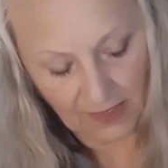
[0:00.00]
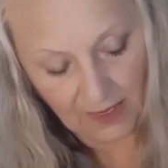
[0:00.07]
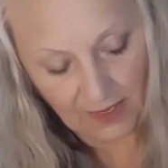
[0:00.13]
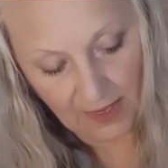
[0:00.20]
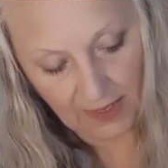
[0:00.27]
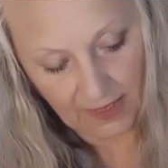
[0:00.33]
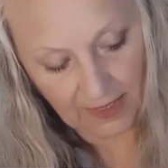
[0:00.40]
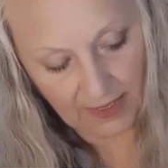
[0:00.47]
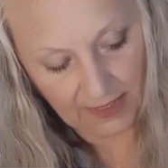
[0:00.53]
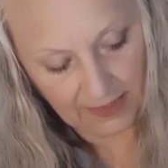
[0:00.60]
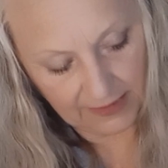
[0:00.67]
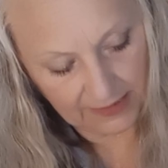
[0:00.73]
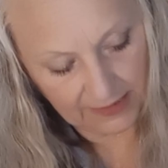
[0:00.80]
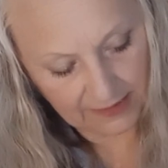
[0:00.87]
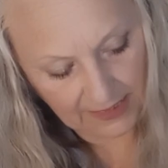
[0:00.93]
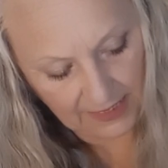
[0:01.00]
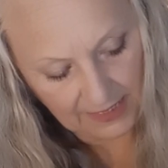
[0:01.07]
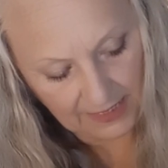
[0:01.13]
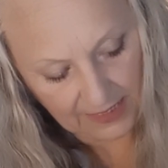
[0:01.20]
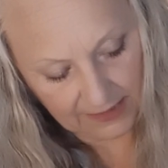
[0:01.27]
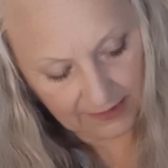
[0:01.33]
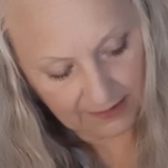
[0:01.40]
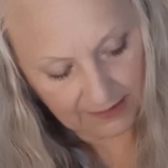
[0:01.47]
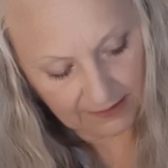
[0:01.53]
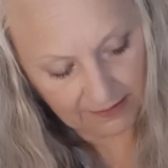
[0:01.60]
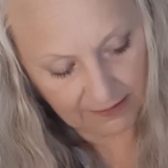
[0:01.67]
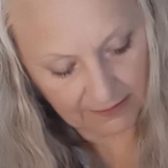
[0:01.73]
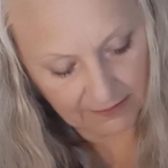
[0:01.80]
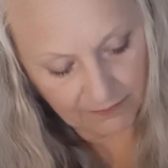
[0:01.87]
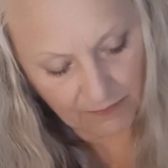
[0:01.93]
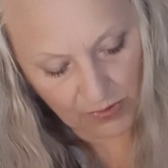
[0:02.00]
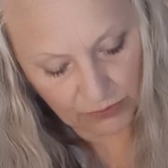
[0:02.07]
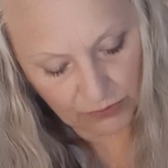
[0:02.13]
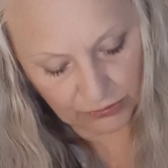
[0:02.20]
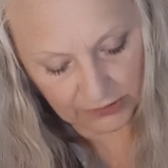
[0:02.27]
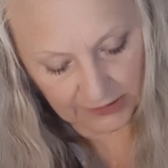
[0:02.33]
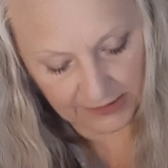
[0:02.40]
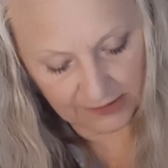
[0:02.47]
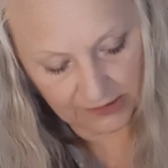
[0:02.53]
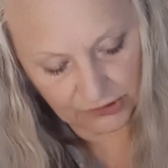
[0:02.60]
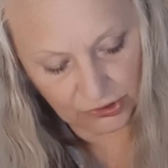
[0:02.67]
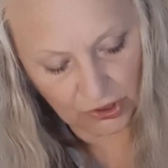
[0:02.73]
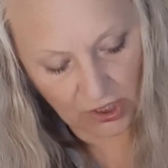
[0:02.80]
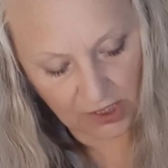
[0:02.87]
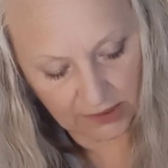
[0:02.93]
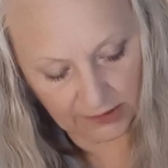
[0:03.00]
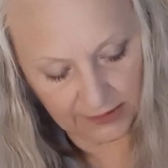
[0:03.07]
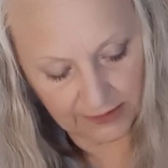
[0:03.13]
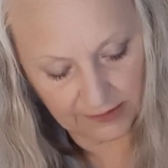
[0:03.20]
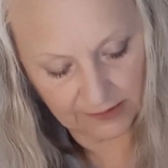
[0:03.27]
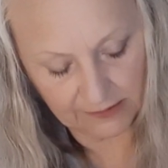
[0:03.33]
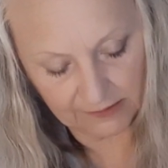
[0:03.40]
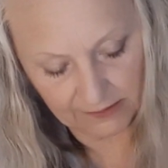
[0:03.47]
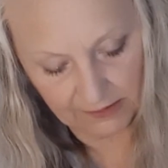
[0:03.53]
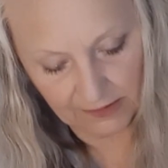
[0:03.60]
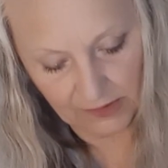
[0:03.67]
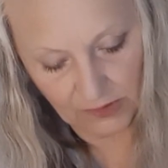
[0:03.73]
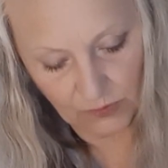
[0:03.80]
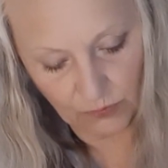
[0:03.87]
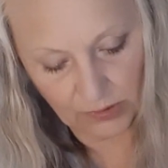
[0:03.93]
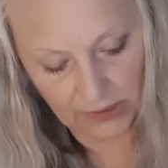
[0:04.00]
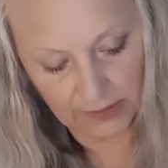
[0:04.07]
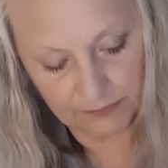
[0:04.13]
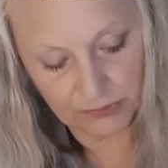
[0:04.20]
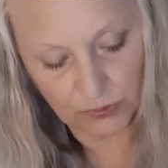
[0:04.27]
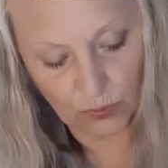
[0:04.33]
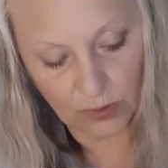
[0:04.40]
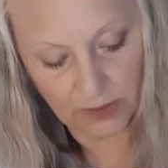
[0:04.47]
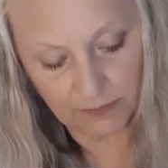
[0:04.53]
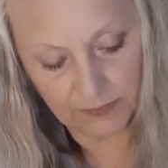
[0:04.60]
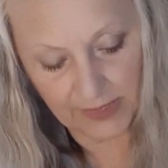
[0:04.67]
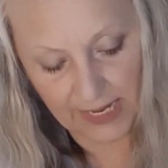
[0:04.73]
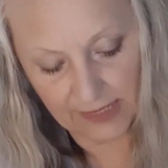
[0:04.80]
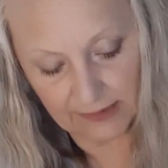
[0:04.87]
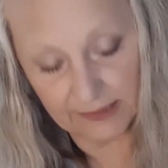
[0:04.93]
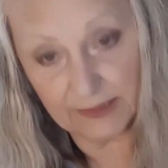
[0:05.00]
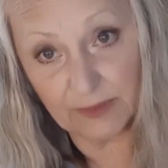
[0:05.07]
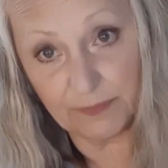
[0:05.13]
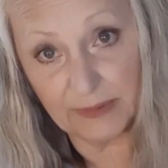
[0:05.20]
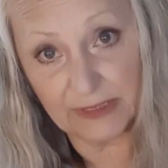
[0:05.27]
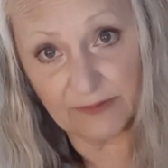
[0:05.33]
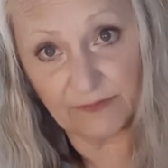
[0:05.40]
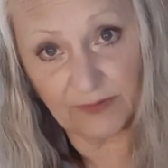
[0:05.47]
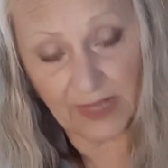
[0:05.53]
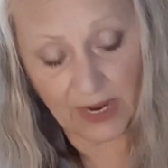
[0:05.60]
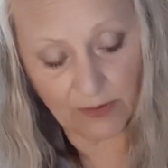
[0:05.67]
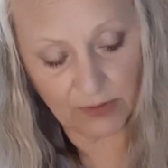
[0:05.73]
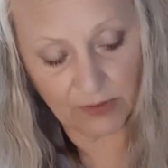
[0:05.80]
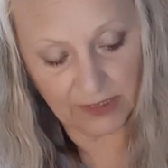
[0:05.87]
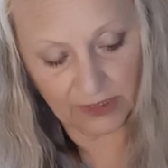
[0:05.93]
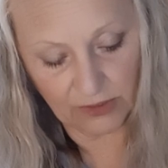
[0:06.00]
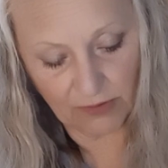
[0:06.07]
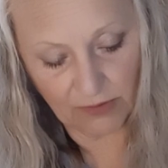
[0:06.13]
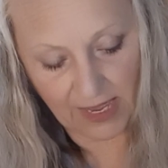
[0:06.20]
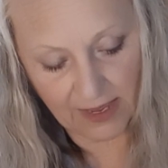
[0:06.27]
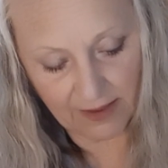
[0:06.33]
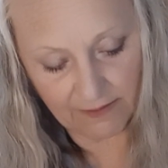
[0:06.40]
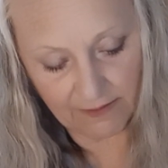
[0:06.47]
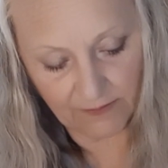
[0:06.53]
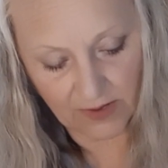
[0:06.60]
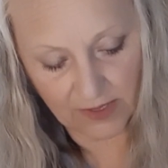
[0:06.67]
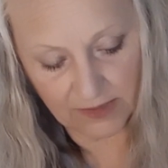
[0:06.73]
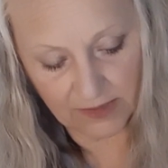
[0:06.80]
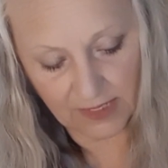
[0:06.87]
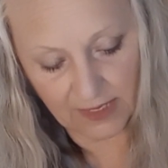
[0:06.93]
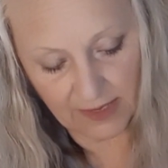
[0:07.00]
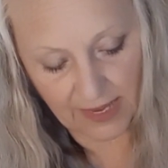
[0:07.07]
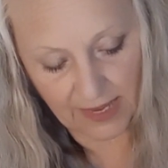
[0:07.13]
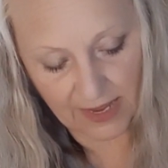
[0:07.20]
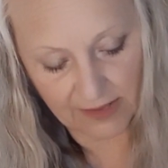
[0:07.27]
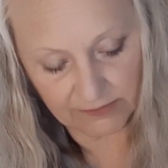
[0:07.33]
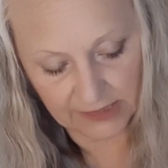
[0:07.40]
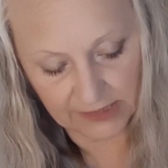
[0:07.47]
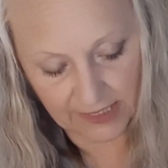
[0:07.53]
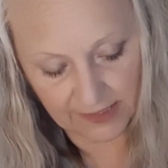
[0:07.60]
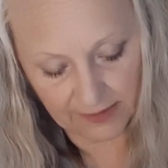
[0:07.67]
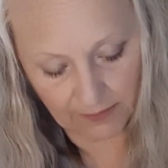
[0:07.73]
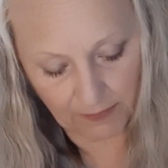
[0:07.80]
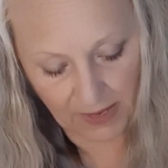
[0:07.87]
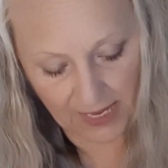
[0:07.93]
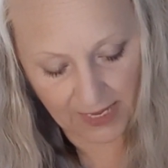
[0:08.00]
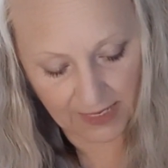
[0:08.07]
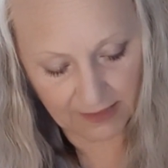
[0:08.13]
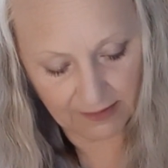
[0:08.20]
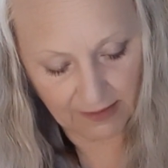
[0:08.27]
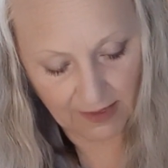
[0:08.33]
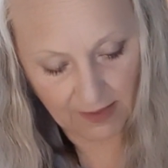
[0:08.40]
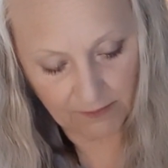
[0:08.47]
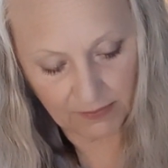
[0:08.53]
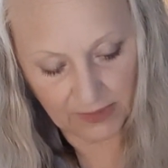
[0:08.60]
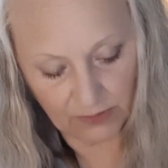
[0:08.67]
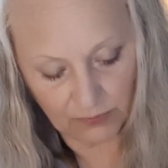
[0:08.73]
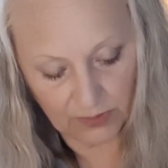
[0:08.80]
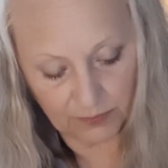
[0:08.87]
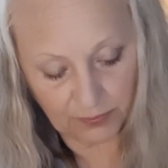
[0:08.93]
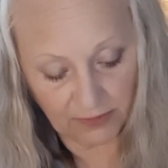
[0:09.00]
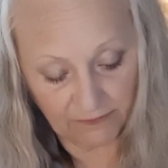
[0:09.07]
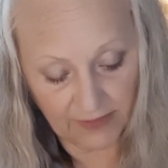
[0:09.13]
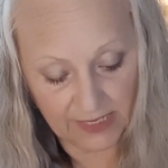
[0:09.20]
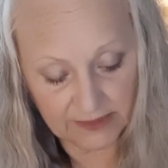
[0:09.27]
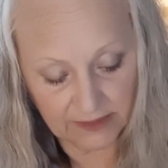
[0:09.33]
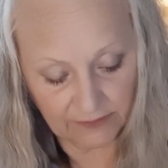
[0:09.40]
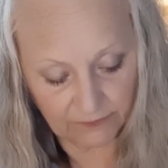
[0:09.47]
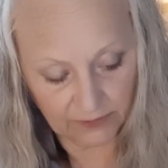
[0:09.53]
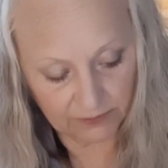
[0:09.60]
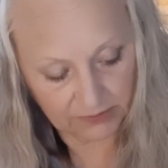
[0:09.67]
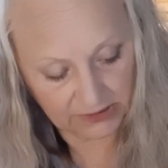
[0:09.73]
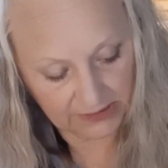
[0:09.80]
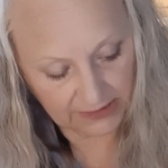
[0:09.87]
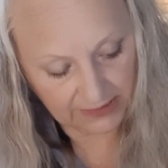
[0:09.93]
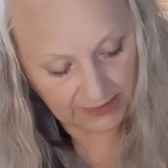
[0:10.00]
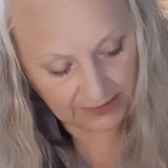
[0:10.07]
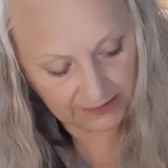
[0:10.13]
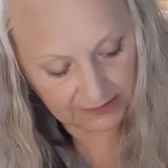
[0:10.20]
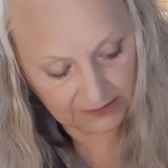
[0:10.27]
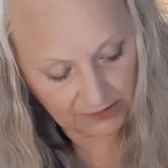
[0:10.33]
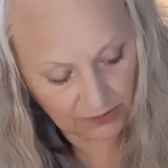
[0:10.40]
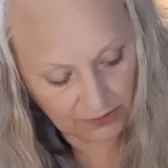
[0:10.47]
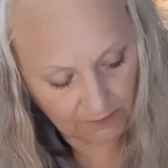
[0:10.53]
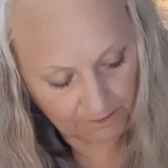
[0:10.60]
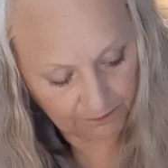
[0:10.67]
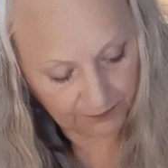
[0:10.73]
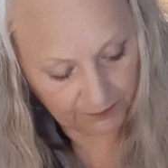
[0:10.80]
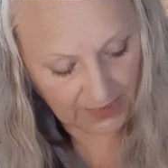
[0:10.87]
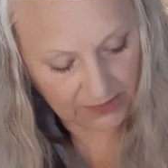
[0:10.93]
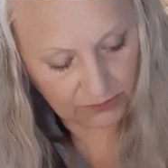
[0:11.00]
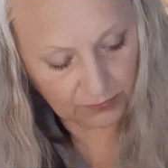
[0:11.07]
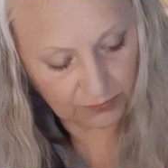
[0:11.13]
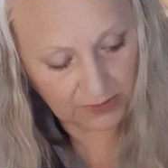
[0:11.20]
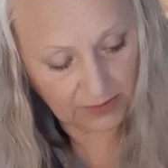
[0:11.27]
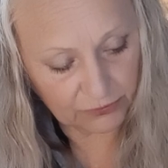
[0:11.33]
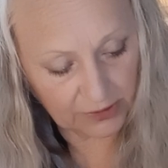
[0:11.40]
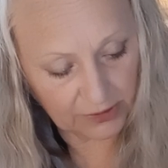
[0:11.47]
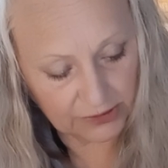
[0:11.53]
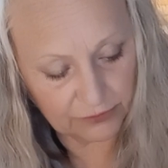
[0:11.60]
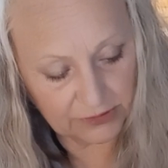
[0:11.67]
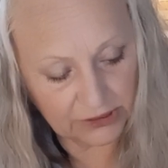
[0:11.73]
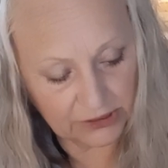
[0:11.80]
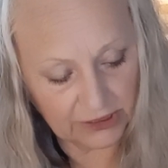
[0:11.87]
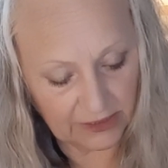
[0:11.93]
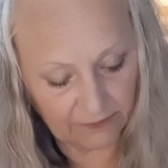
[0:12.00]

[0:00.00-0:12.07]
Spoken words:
And in the end, mostly the chocolate will absorb that little bit of flour that you have on the outside of the pan, but it will prevent it from sticking. So that's what I'm trying to achieve.